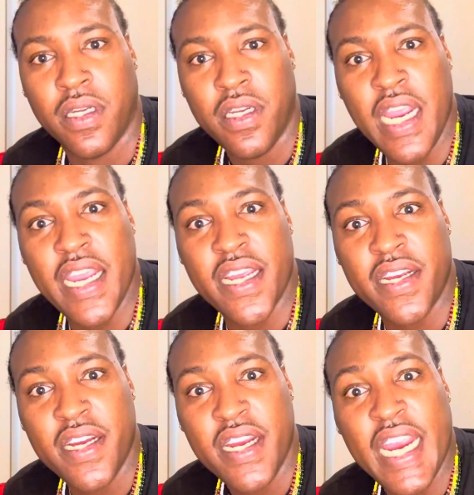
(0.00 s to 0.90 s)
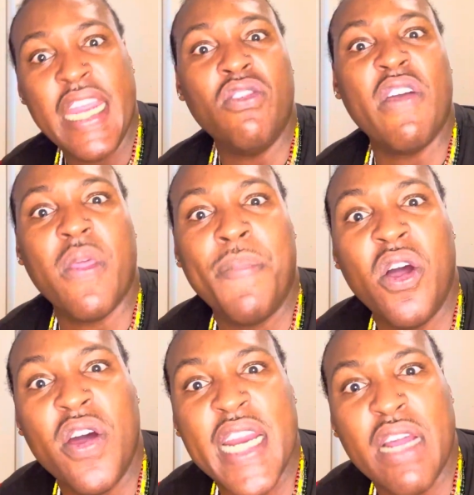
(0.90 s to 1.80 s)
Yeah. And he's going to have to
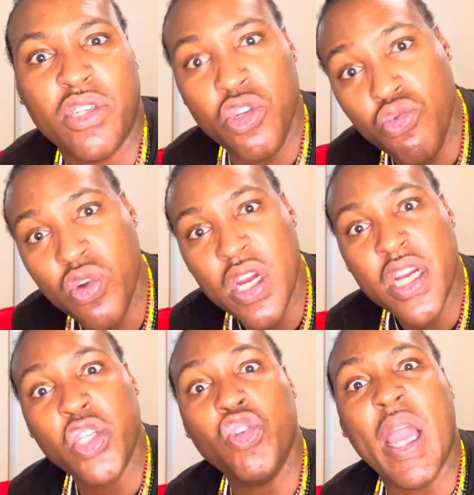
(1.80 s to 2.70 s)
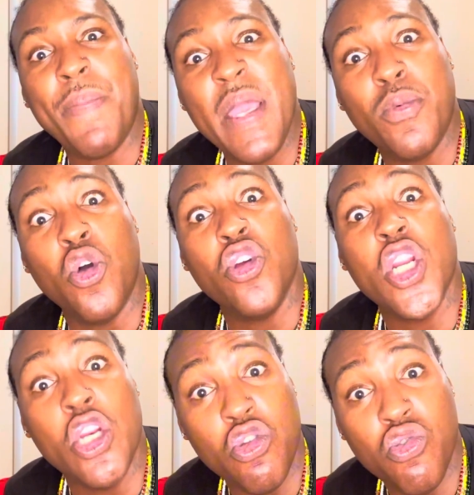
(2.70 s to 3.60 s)
bond out, too. Because you got people on the
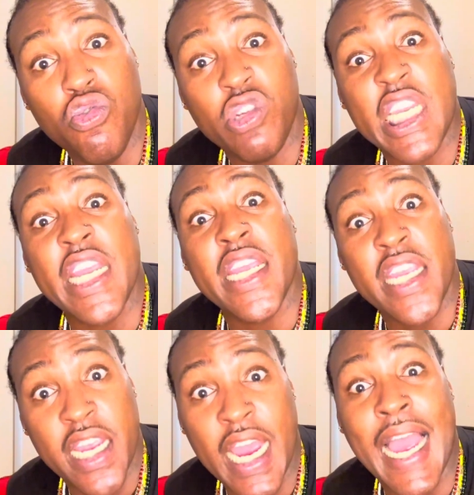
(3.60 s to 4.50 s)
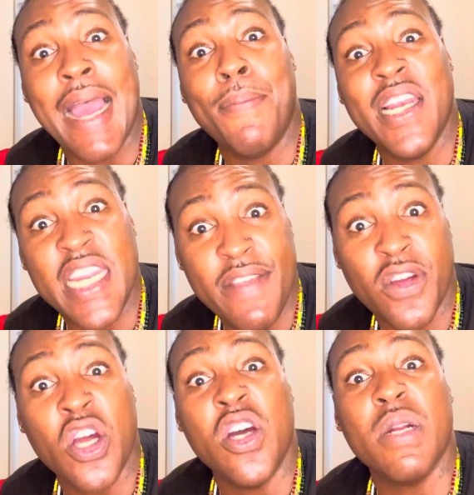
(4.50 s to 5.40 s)
news saying, yeah, I believe
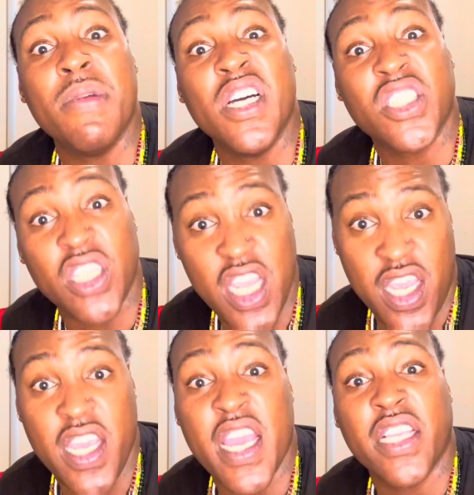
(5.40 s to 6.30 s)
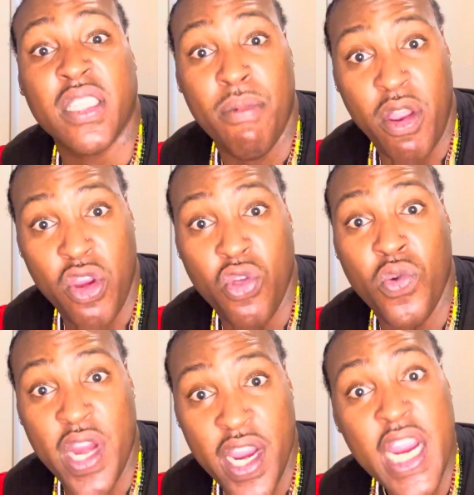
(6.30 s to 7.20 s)
100% he has something to do
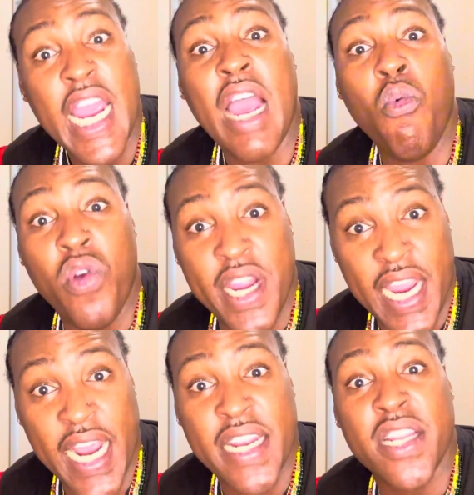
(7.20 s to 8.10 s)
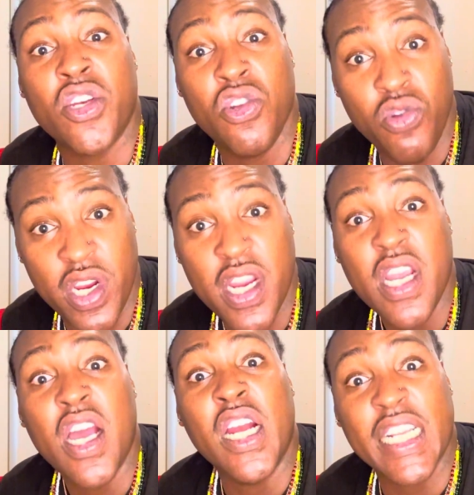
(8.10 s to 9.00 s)
with it. I wouldn't have gotten into it
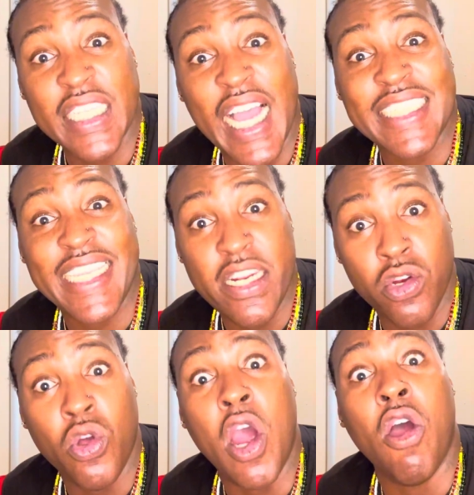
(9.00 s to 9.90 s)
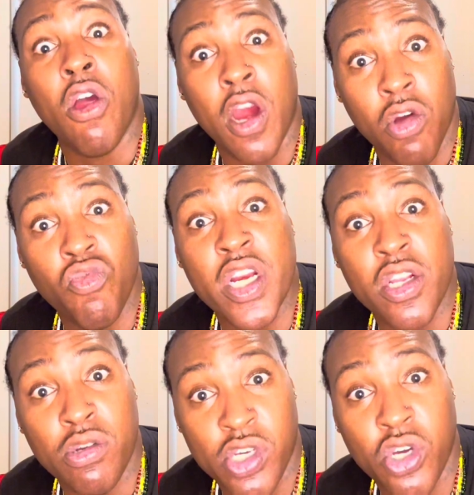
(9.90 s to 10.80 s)
unless I seen it on All Heart
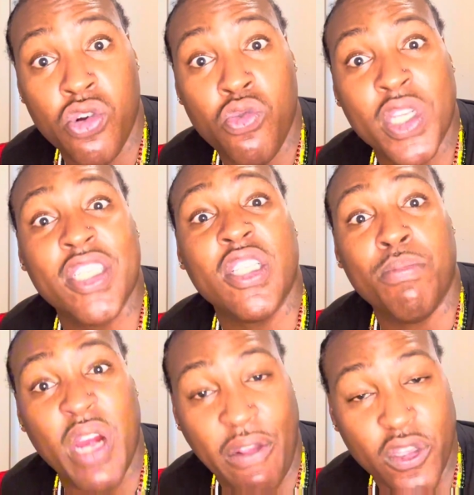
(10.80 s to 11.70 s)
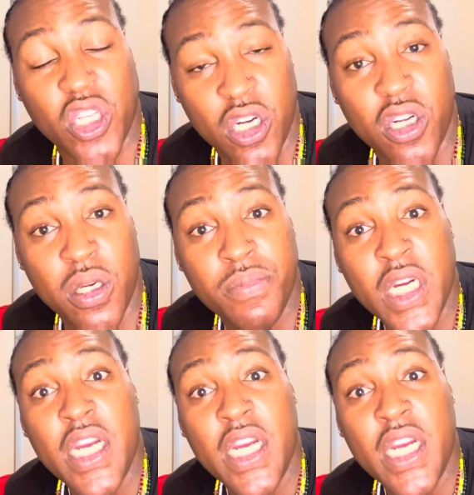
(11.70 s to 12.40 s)
Radio Show, which is the Breakfast Club,